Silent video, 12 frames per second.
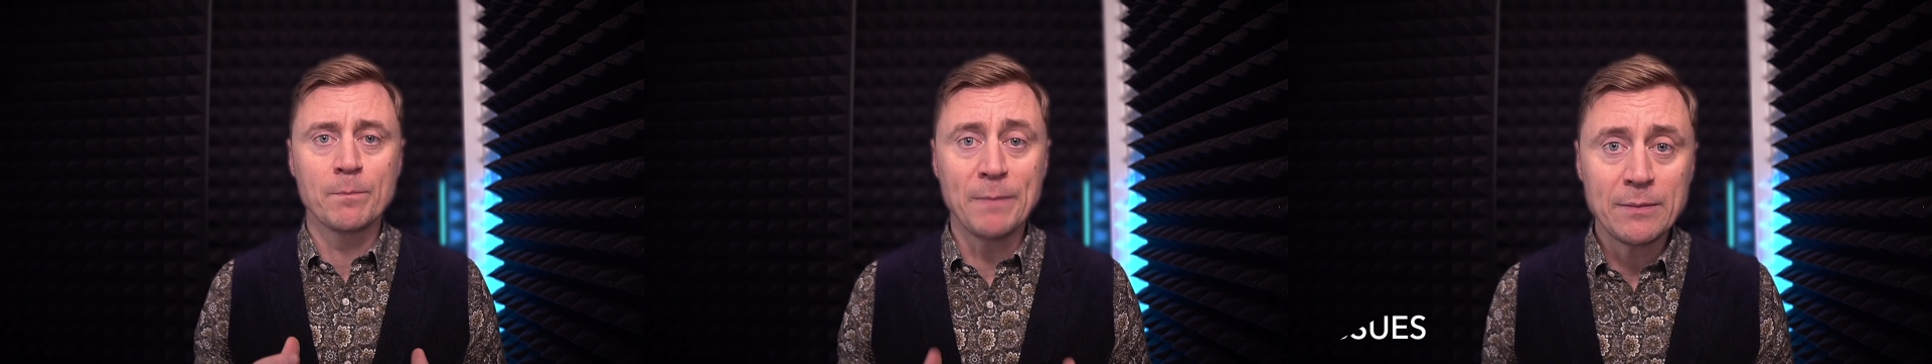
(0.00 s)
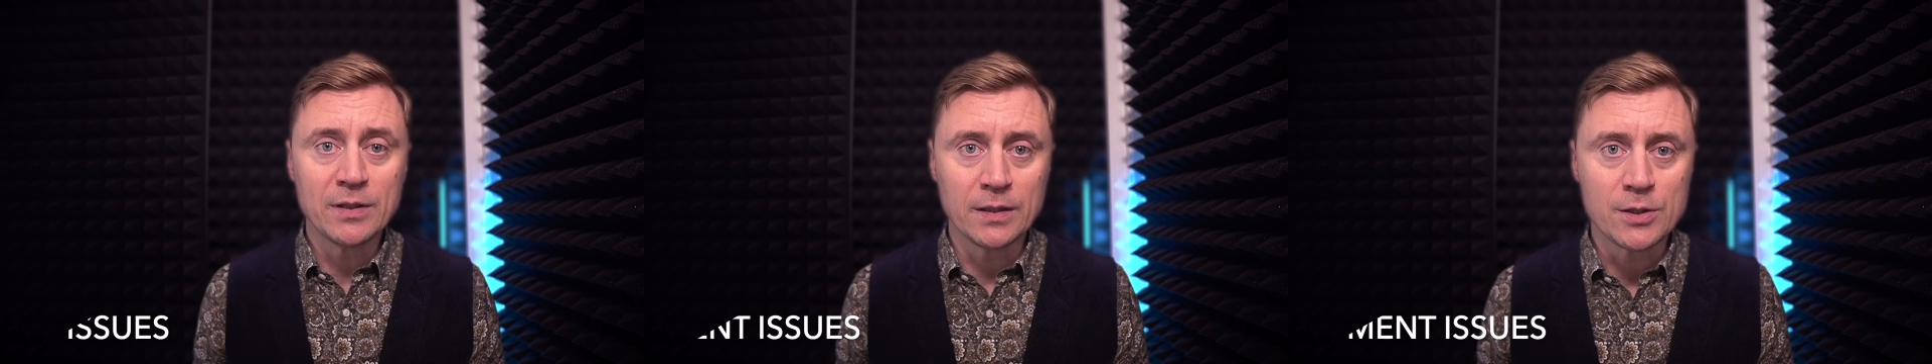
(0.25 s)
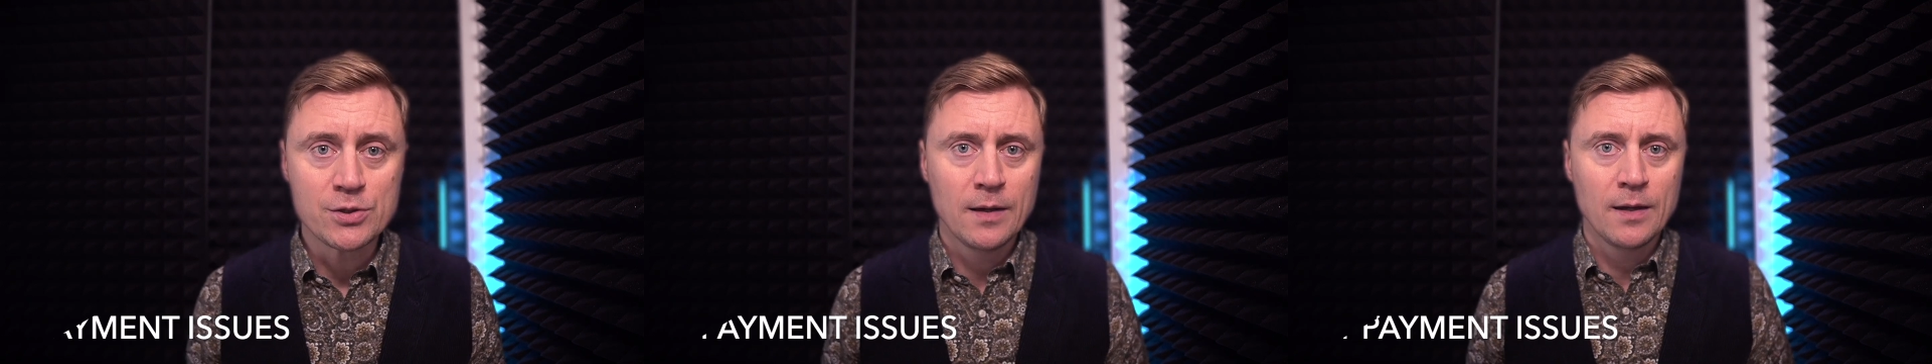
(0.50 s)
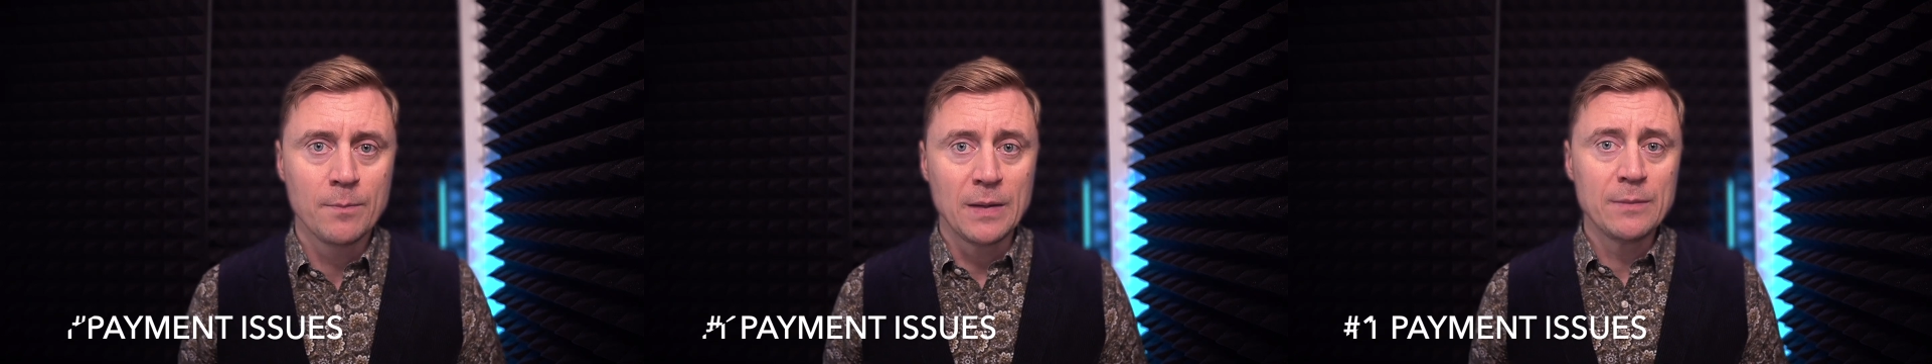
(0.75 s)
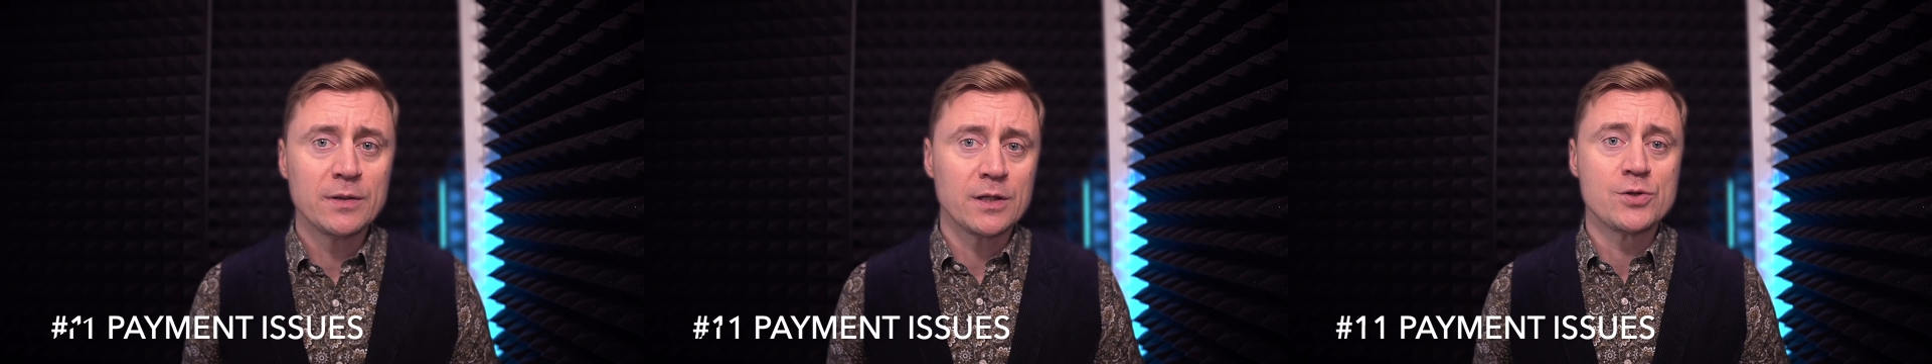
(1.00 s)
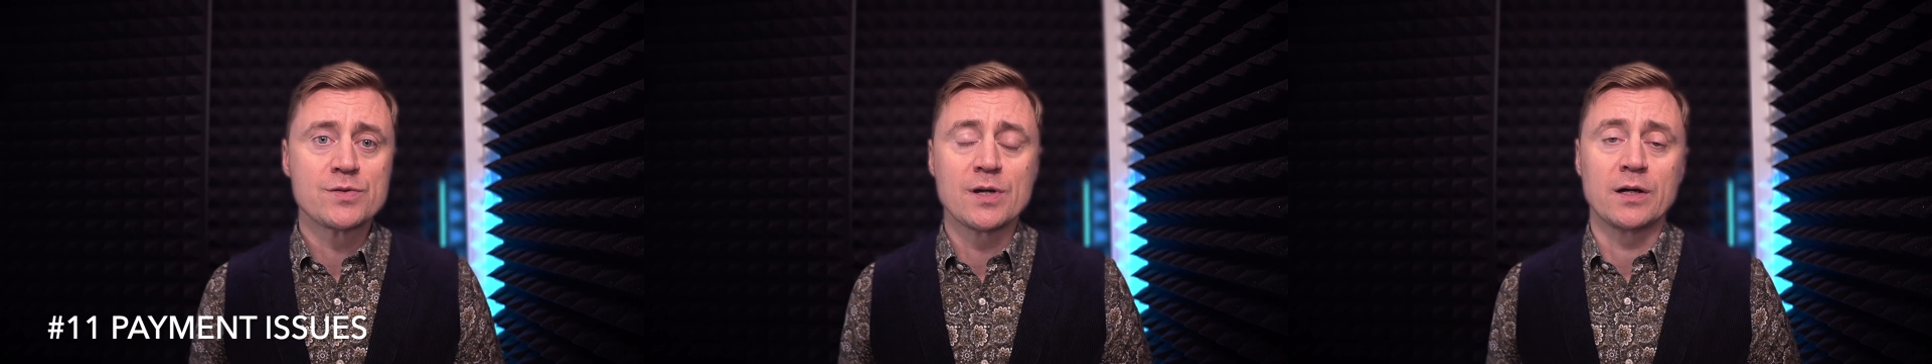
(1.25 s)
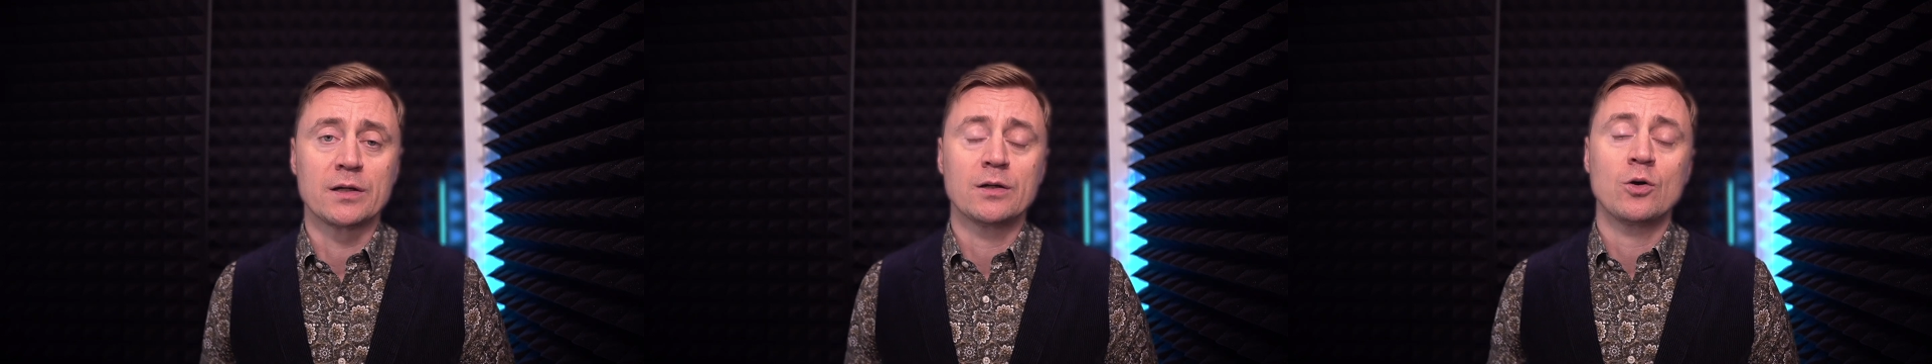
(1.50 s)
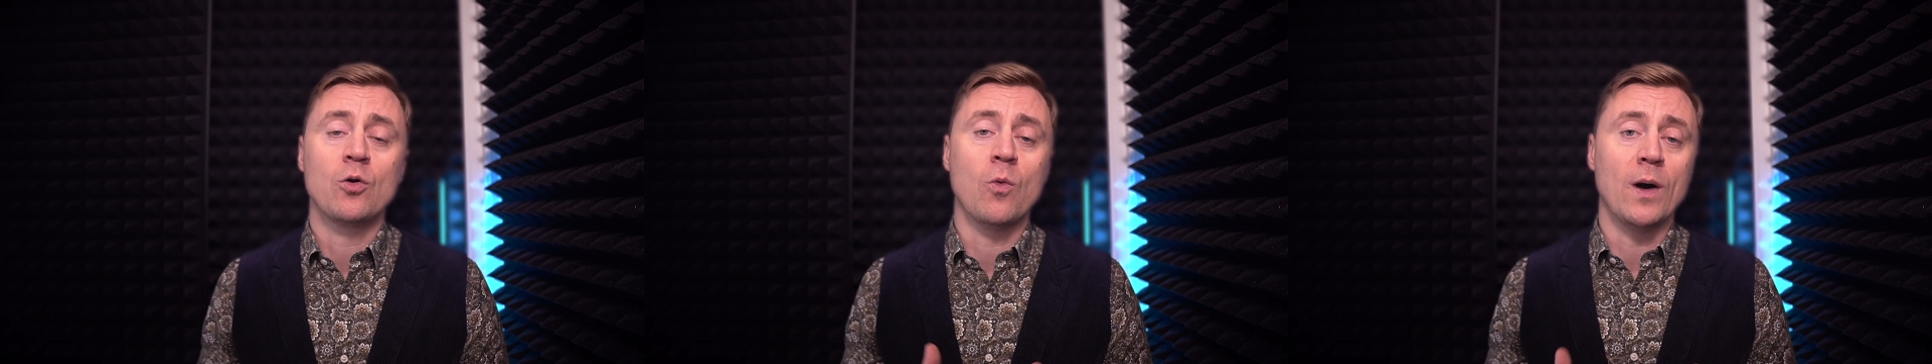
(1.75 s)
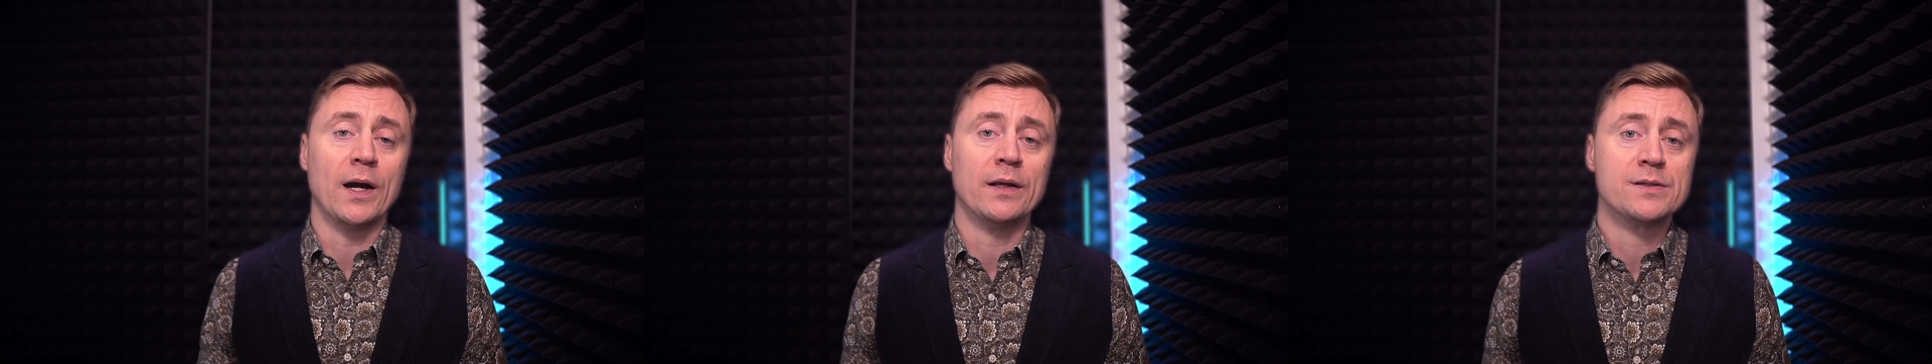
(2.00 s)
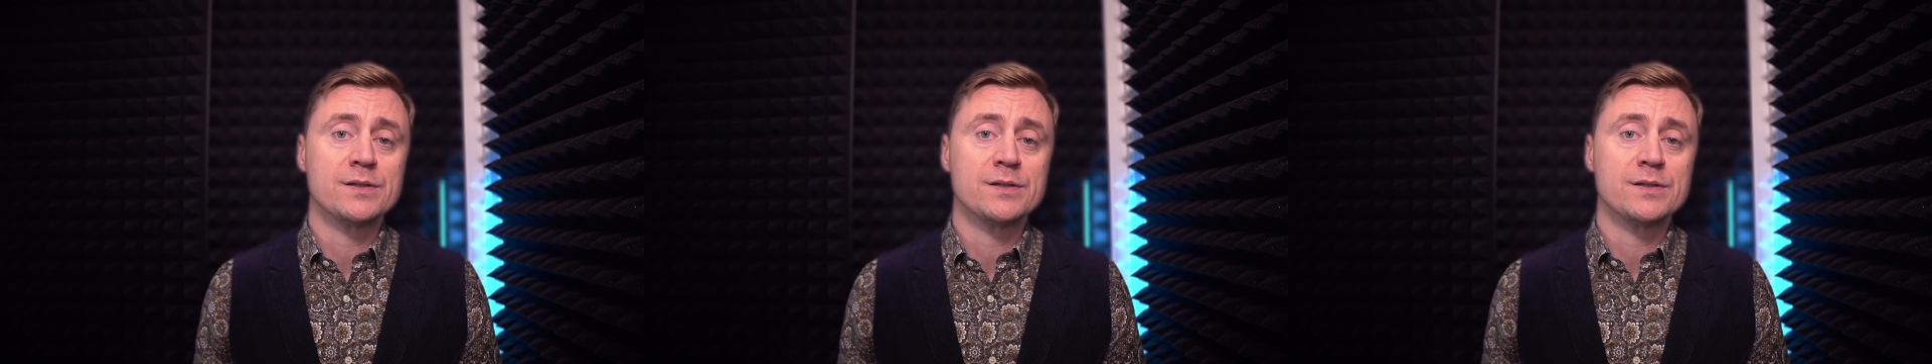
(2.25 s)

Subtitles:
Payment issue. Payment issues are quite